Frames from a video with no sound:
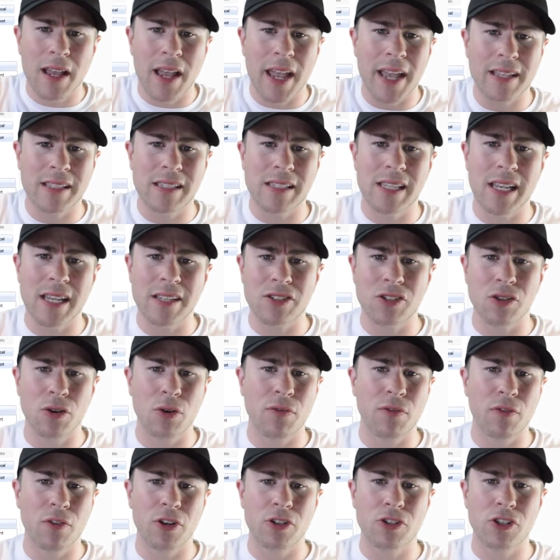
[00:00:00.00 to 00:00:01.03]
access
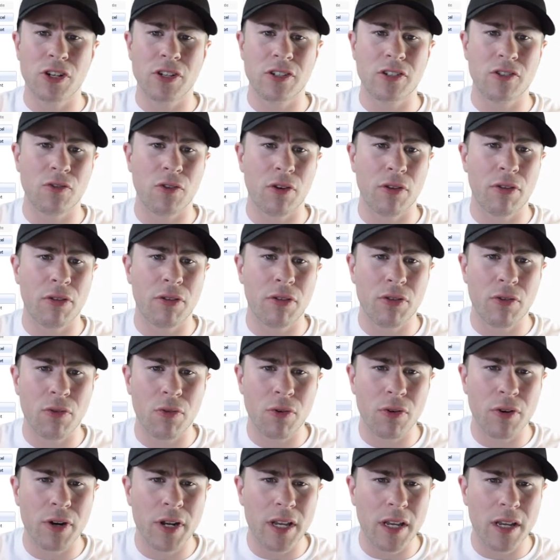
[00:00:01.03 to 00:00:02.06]
over adjuster
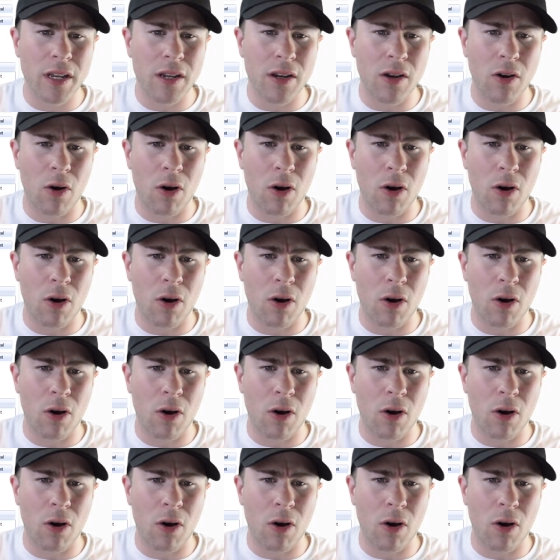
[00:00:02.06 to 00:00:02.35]
authority,